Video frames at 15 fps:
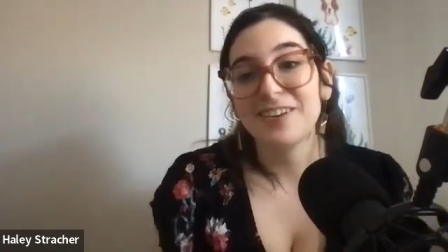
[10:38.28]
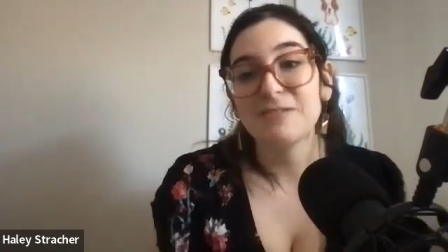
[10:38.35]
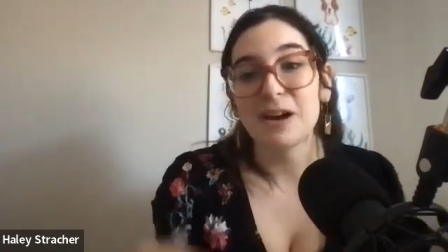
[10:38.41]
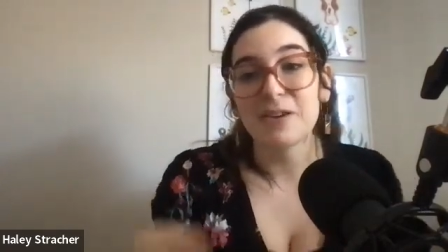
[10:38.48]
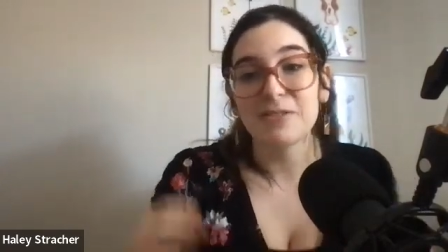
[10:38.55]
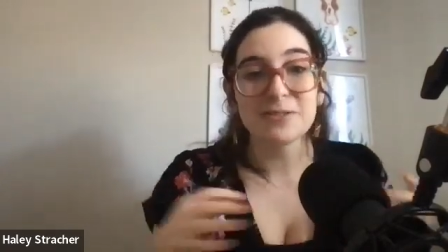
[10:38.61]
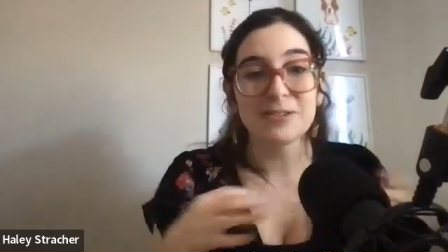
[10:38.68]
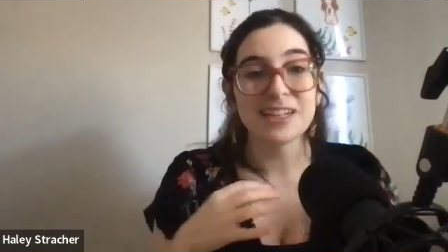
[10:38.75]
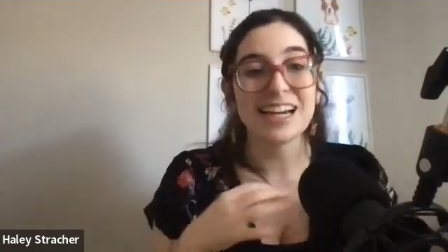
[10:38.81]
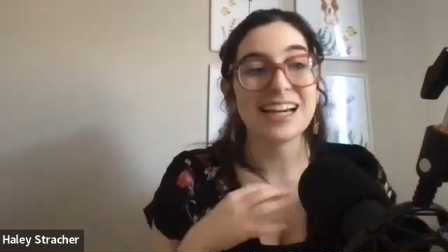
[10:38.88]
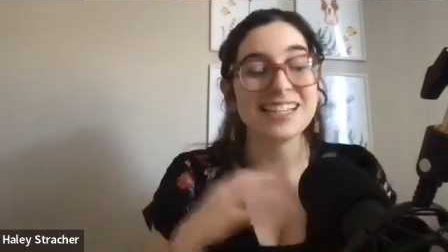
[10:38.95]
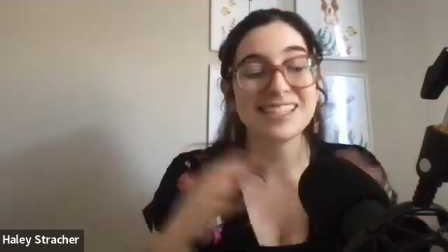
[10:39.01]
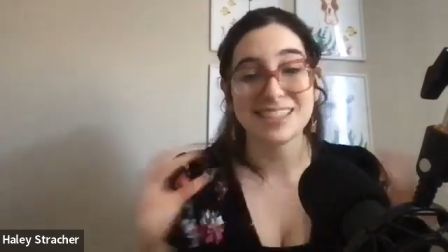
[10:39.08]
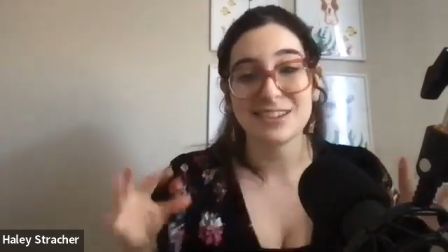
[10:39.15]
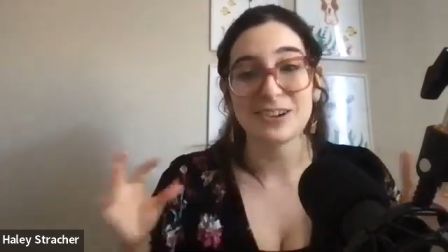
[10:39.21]
if everyone
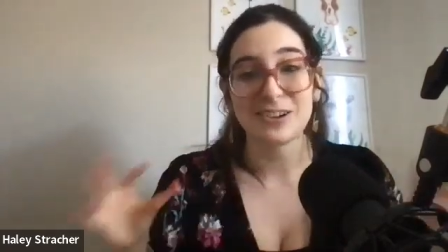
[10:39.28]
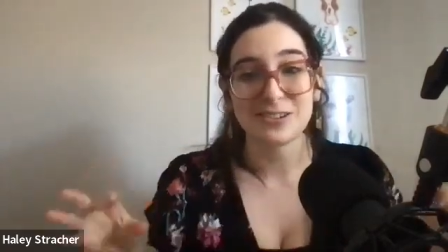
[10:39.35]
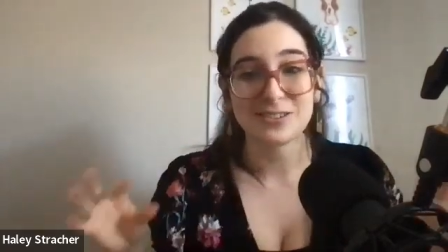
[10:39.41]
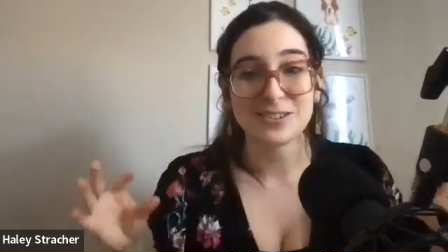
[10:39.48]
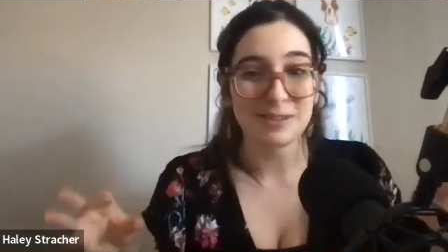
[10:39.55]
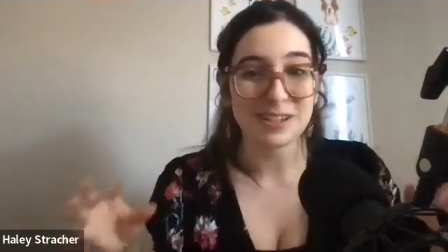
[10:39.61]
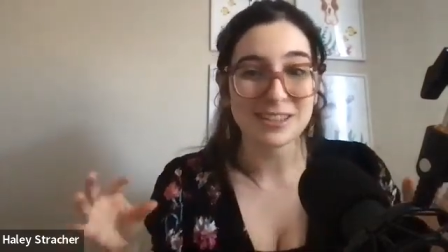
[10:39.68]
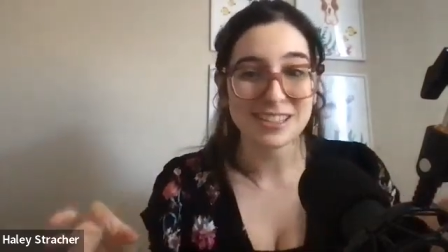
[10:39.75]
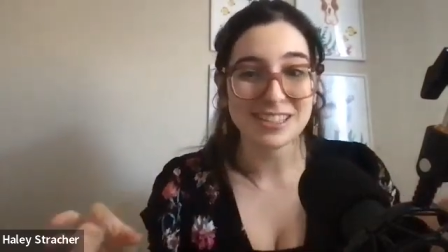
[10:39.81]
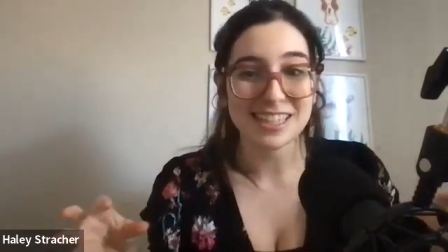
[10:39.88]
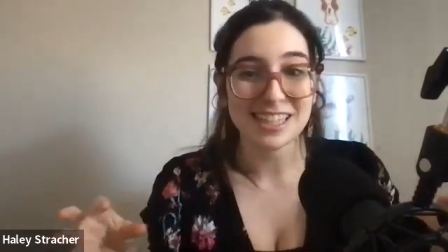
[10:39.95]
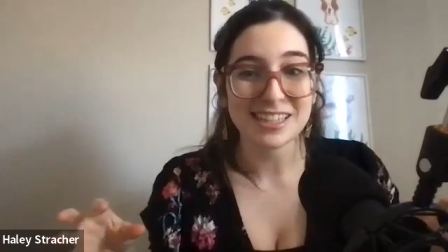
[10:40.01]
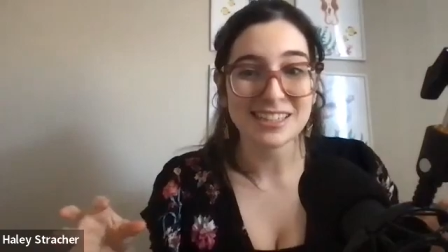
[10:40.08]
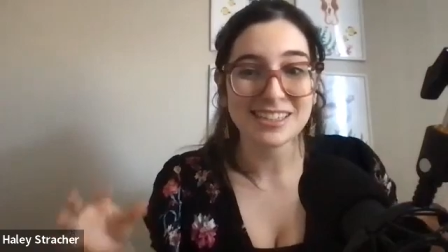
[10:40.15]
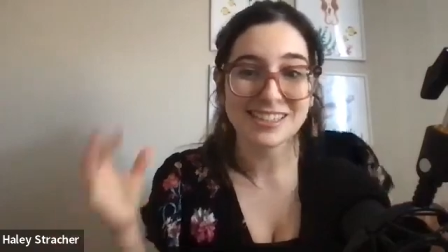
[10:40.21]
is their own
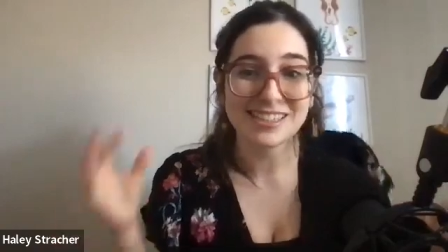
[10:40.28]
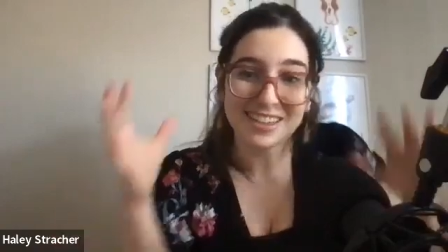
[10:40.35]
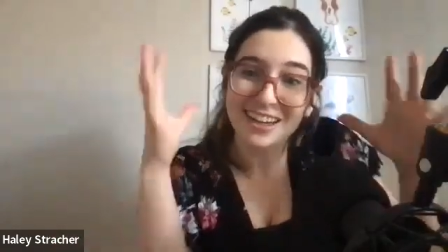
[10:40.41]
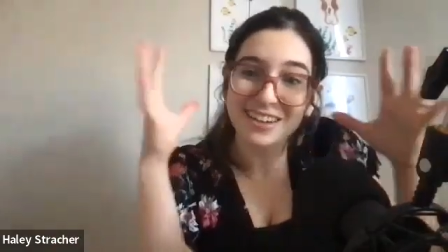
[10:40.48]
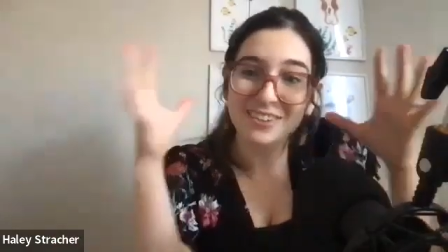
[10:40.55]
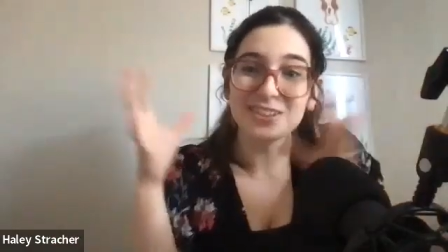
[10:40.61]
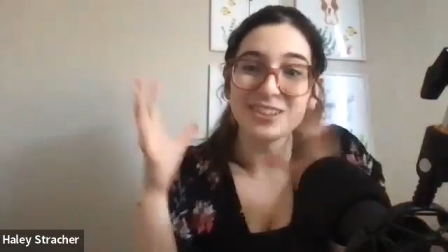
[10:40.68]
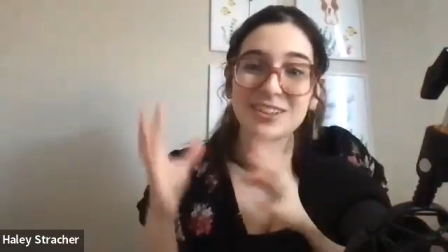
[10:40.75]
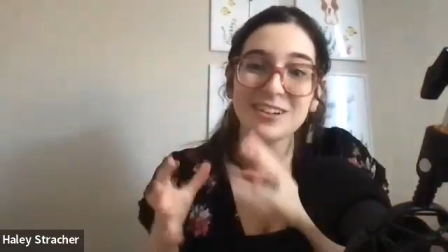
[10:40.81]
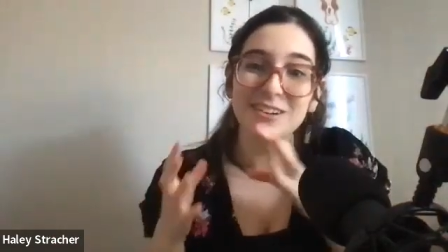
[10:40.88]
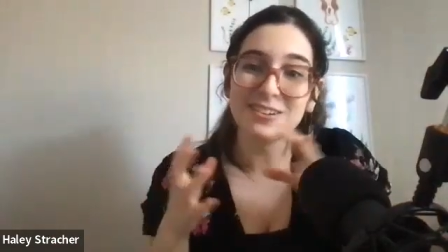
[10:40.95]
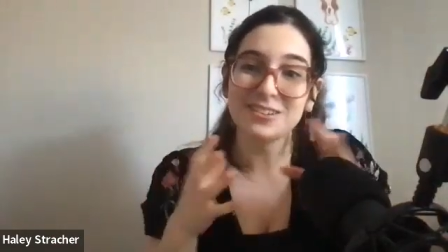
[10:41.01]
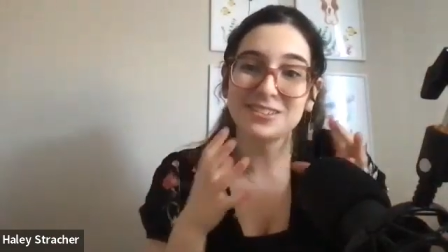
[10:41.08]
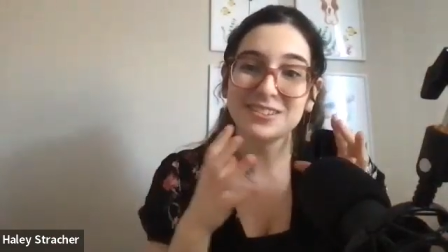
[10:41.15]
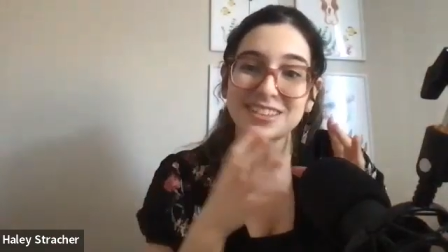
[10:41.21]
specializations they're kind of in their
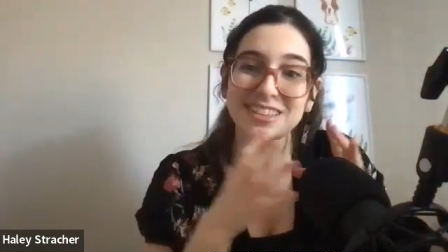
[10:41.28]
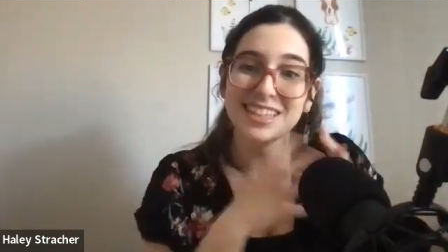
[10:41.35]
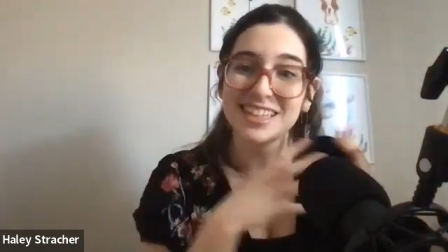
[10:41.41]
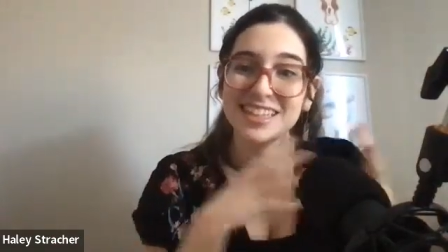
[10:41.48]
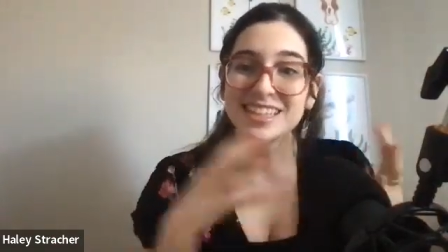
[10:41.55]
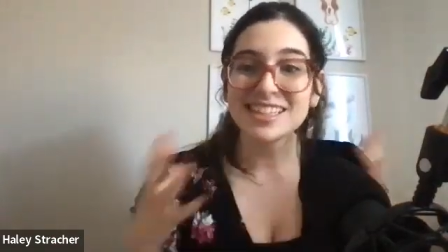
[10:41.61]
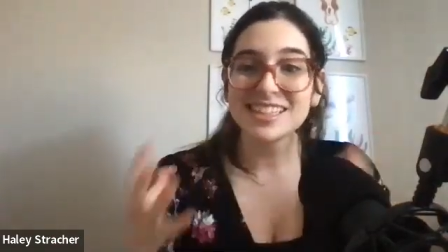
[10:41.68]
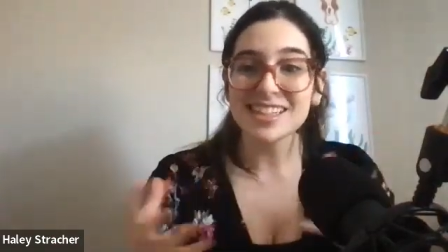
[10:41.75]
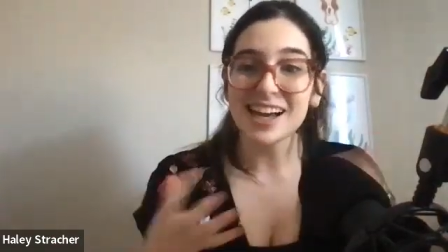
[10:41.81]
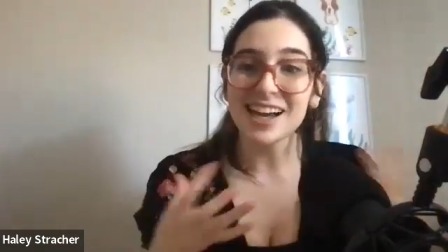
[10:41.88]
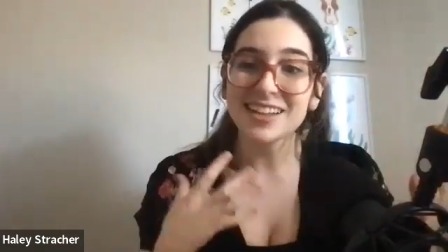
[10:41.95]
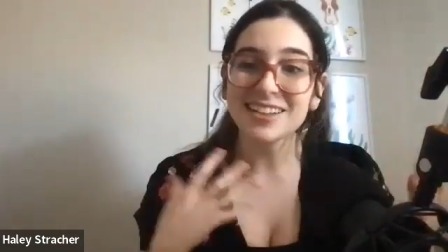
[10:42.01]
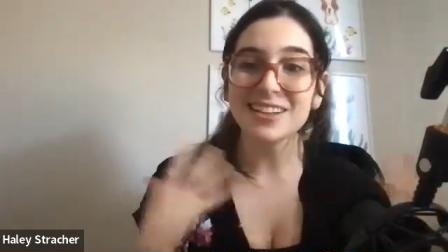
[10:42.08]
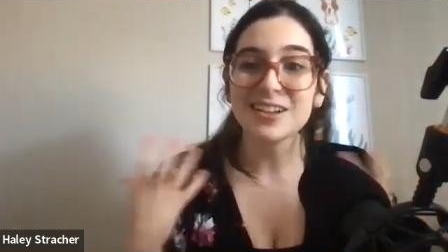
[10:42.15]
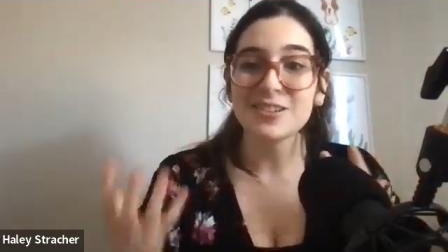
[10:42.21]
own
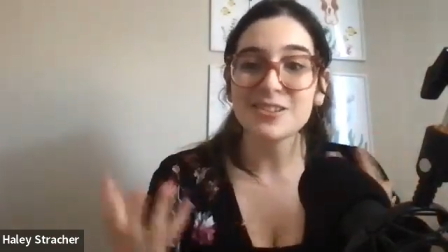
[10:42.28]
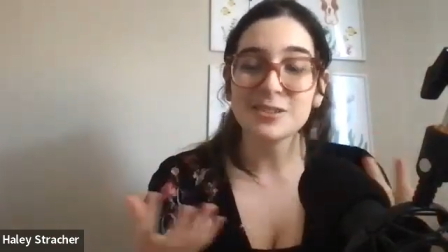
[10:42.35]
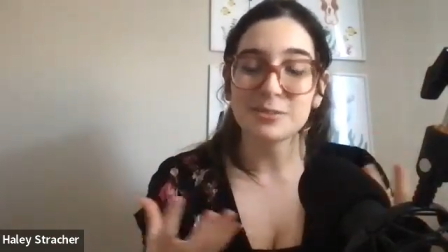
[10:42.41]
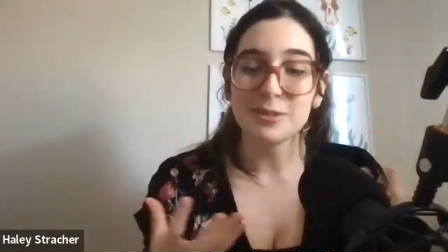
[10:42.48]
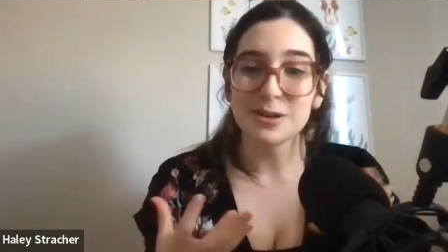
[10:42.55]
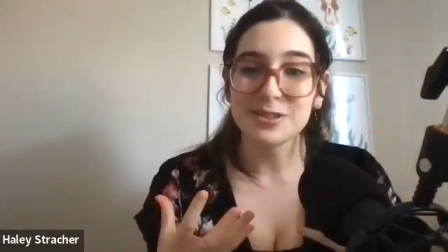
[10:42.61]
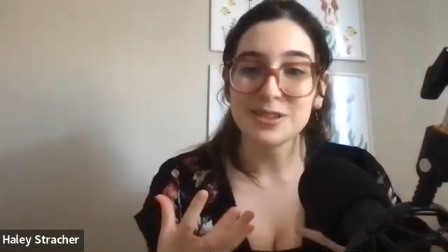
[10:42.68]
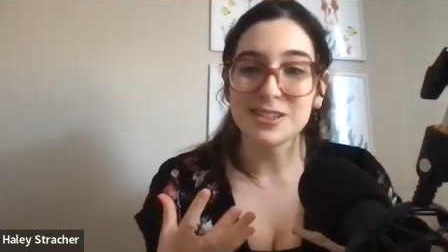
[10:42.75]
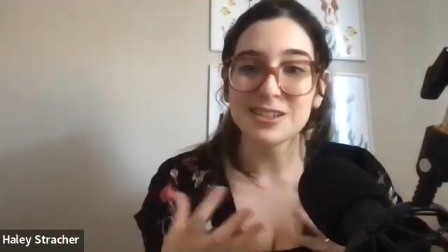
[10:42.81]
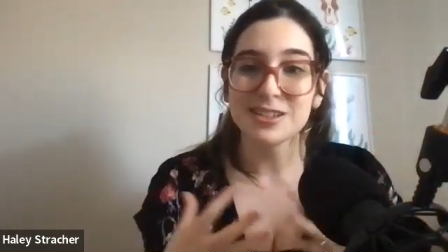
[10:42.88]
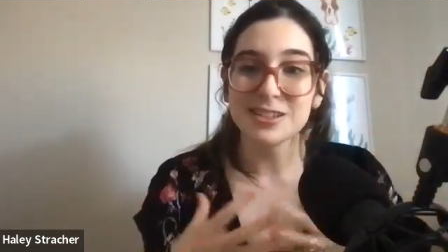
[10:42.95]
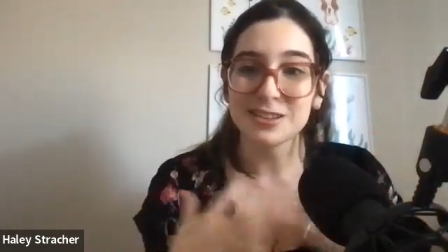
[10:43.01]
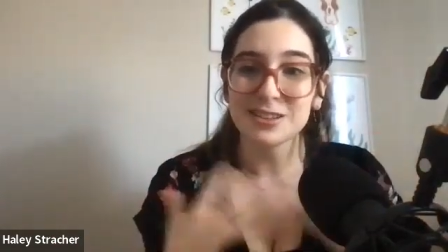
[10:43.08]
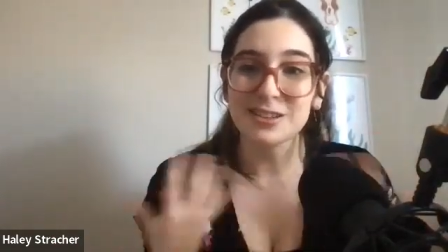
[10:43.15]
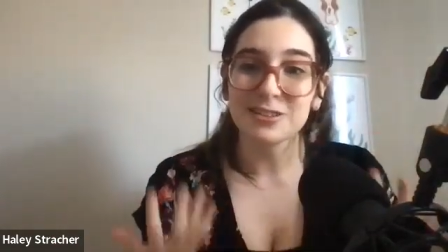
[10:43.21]
silos opposed to
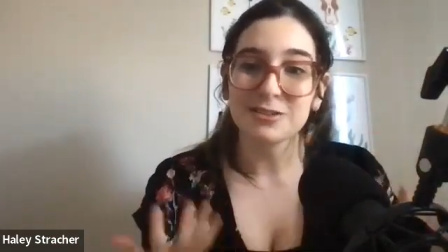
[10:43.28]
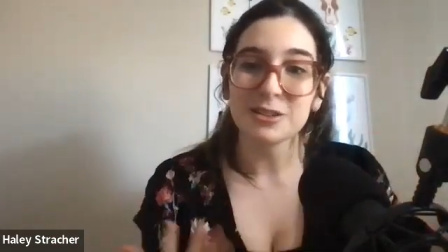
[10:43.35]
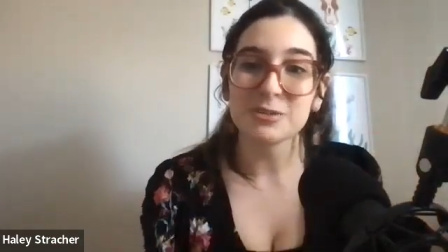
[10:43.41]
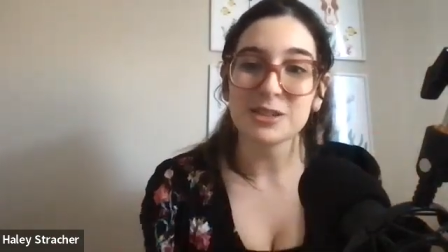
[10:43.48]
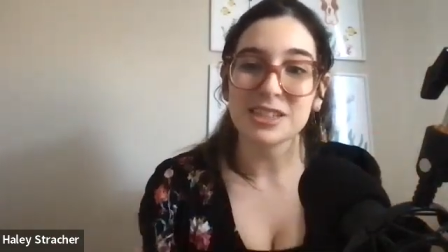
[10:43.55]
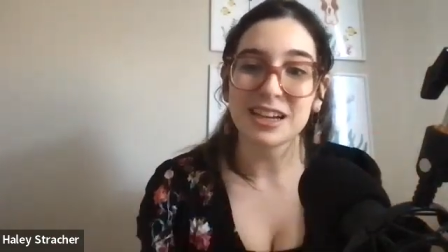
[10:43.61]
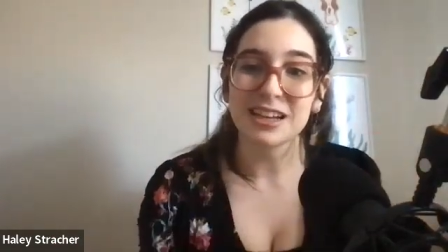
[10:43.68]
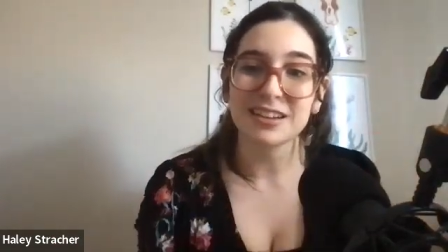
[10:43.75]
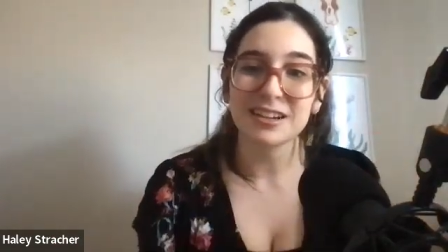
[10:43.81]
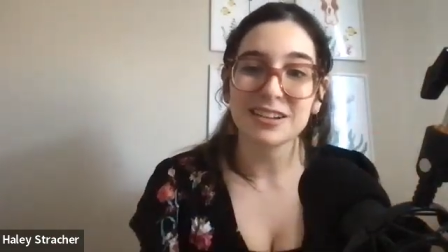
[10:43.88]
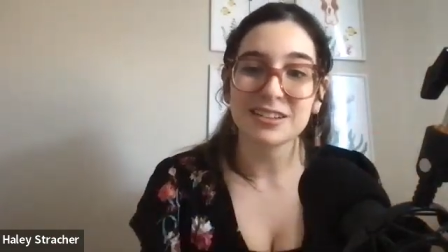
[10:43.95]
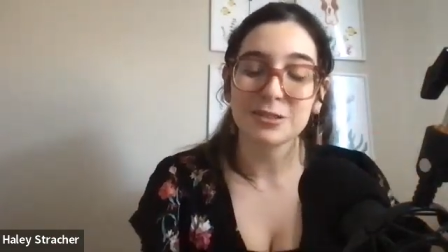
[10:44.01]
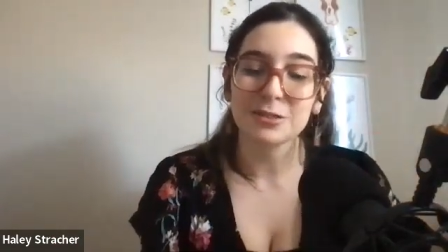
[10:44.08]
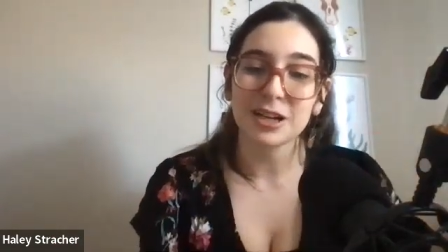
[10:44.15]
just learning from each other and,